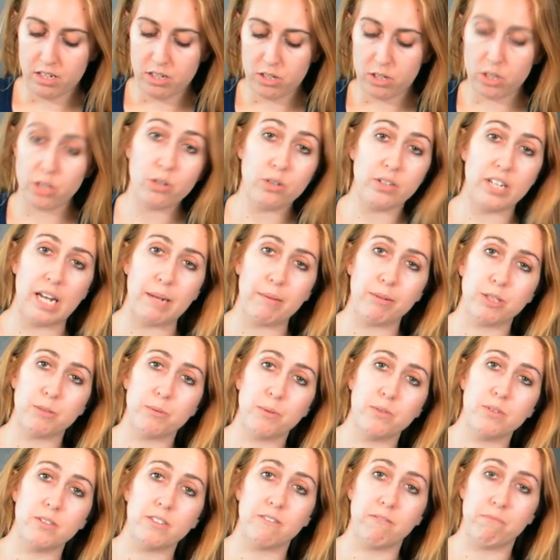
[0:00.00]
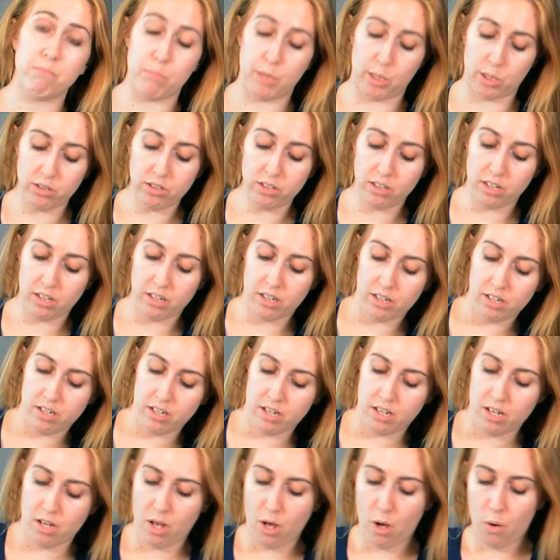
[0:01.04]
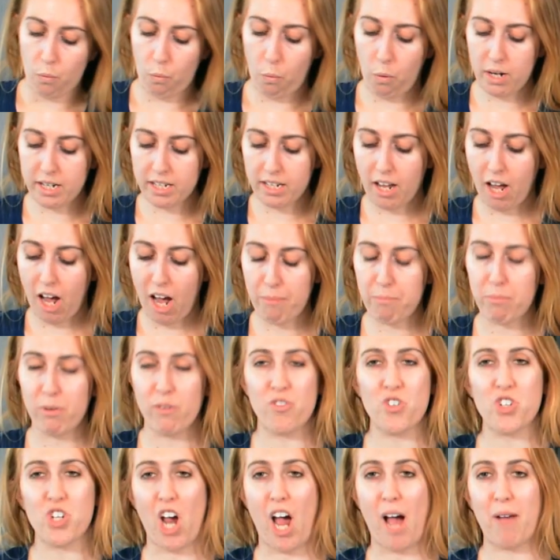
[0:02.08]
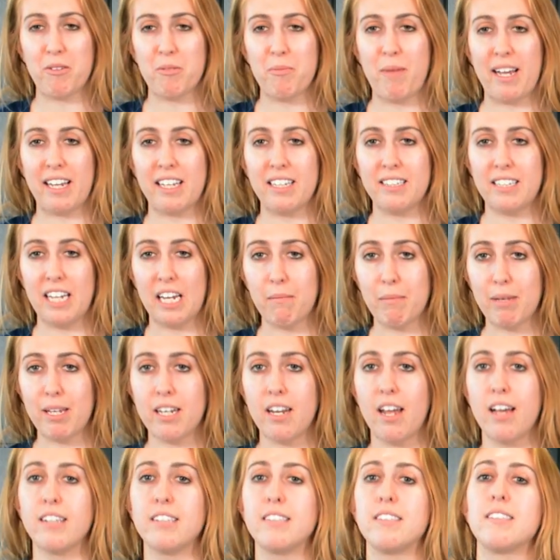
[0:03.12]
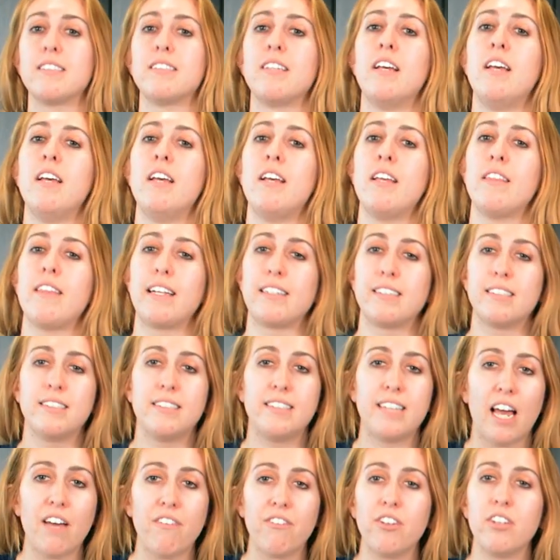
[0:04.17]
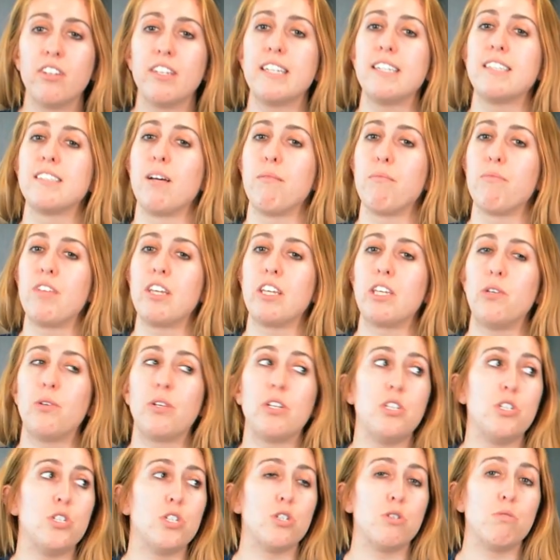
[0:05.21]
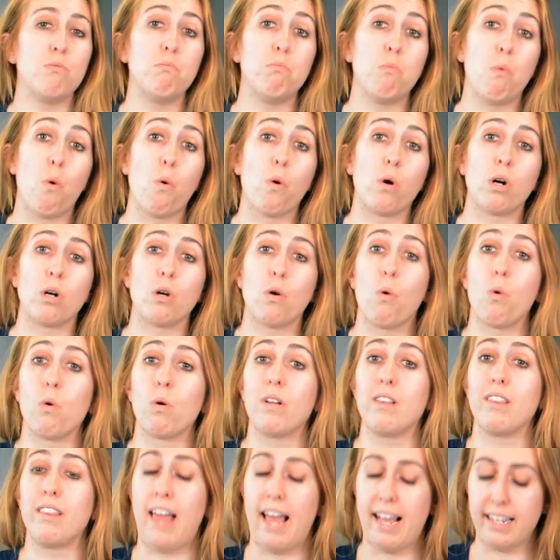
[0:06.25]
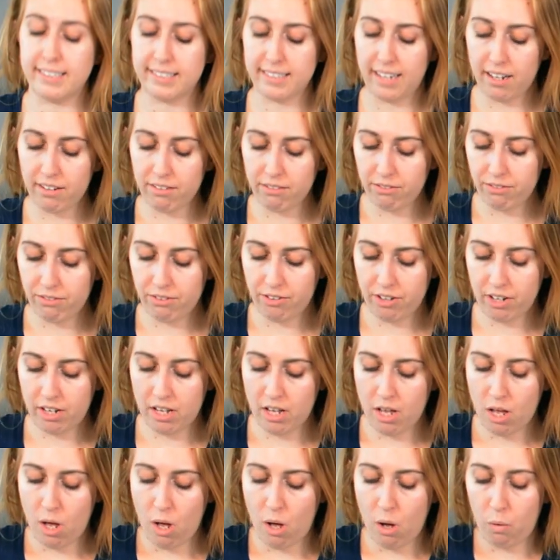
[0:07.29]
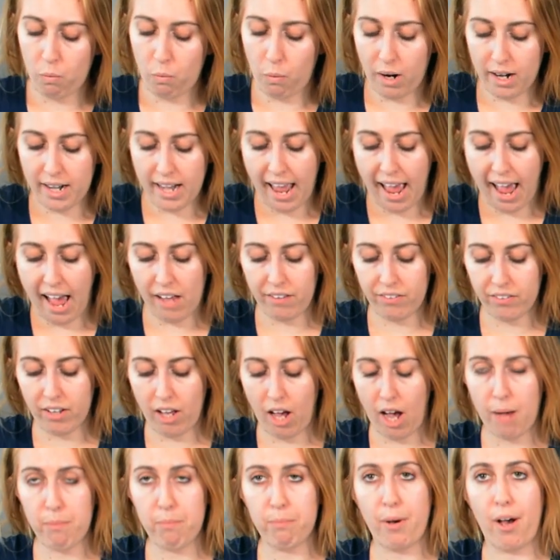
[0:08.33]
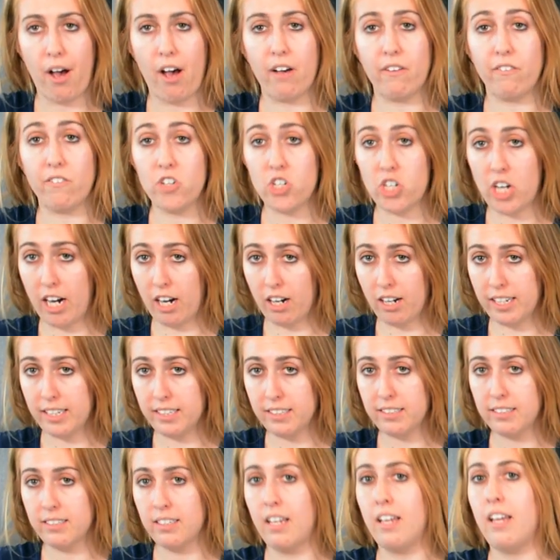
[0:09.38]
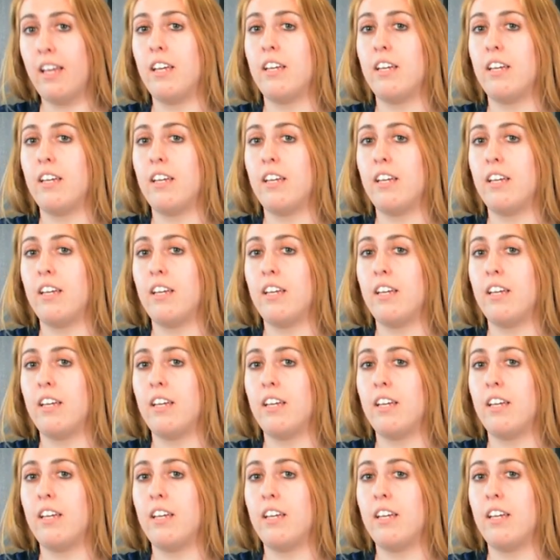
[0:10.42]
2 tablespoons of milk, 1 cup of chopped macadamia nuts. That's definitely something you can do more or less of. 1/2 cup of cherries.